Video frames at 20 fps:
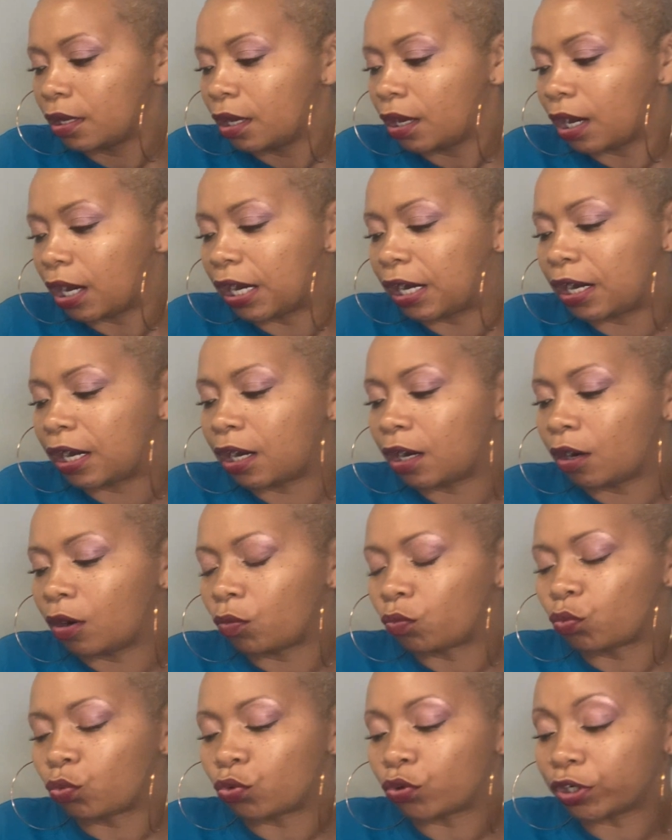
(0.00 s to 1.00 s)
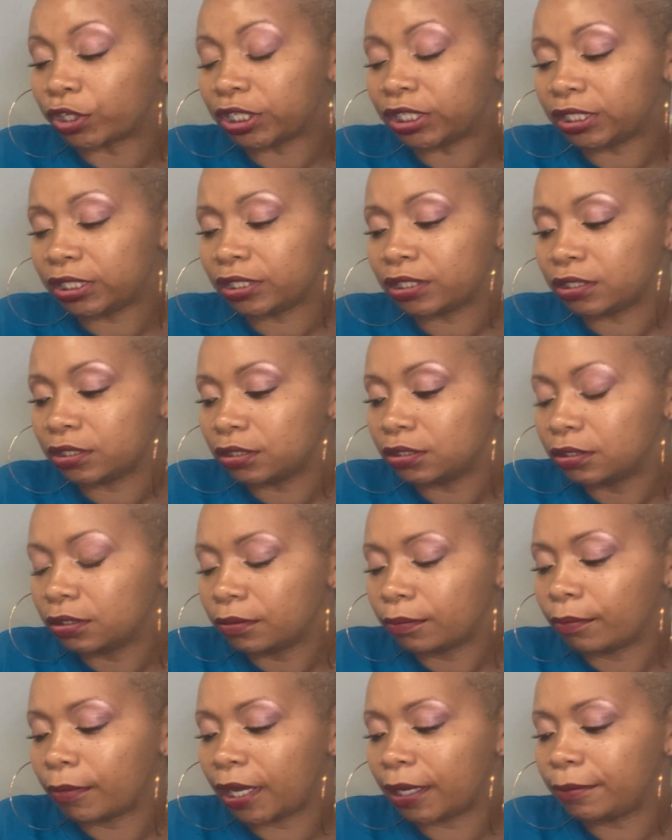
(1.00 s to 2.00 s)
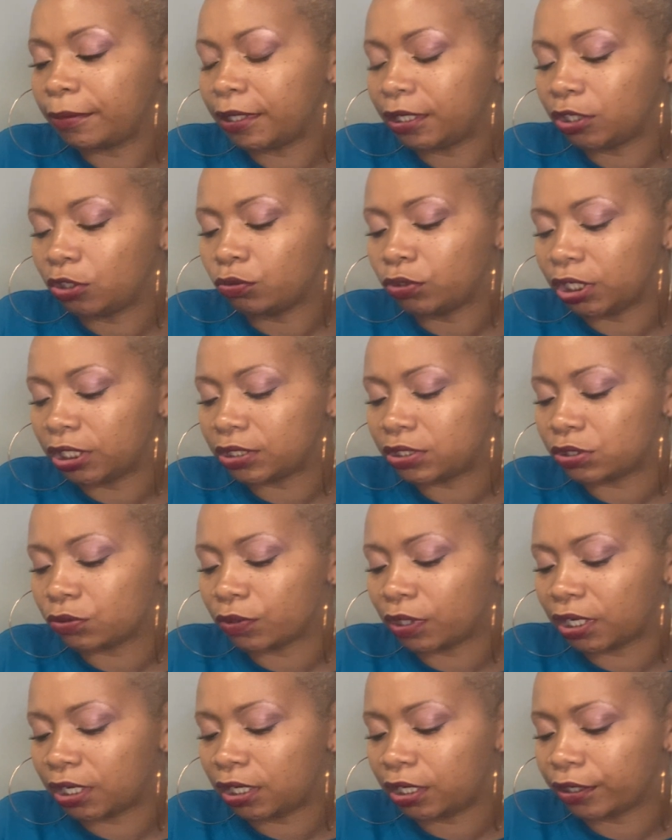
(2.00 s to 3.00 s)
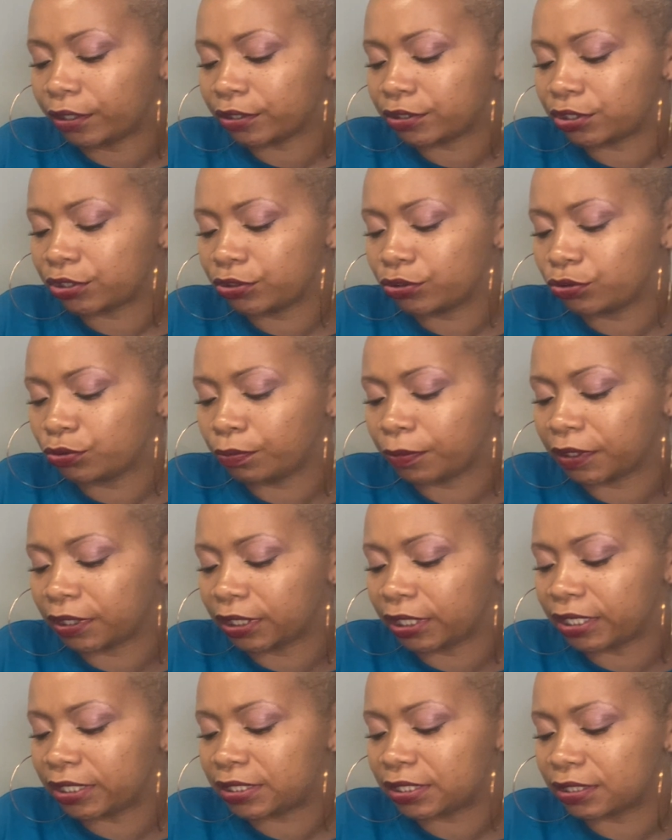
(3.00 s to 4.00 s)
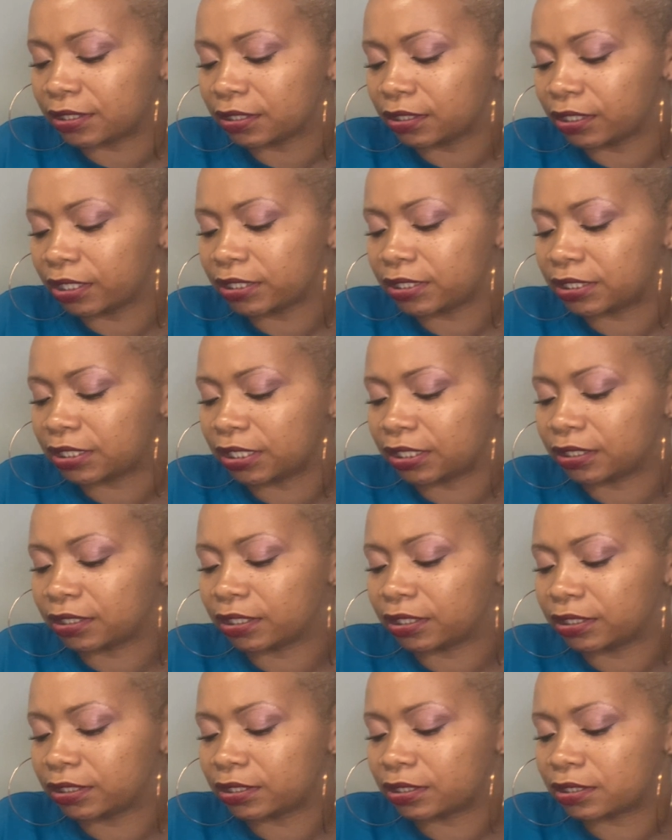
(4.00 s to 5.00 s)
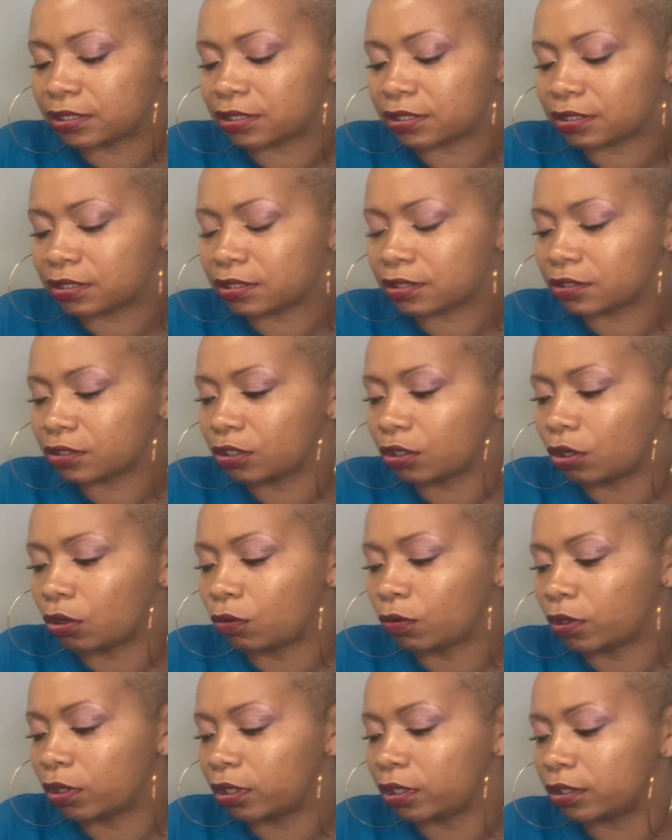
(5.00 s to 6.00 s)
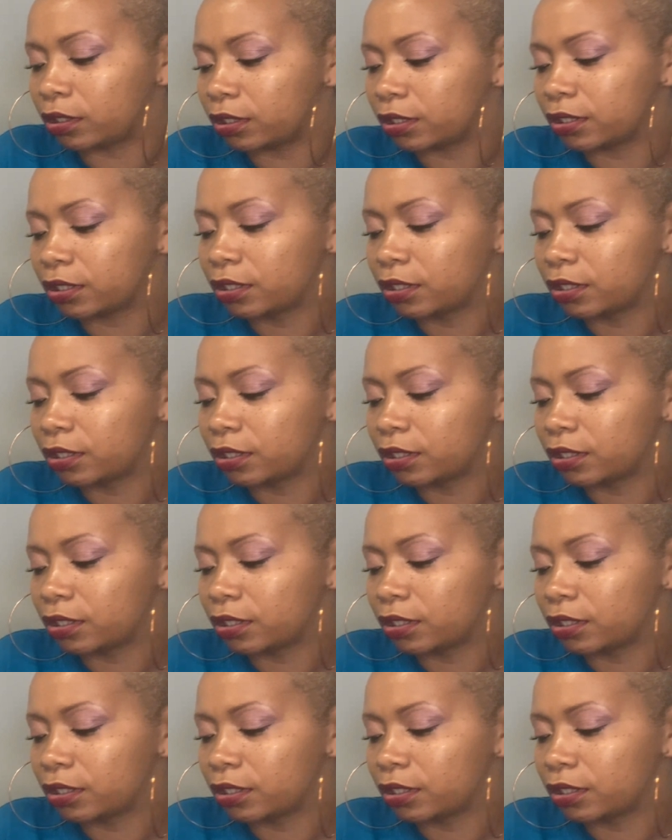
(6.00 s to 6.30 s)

uh, warning maybe you need to adhere to, but let's, let's get this going.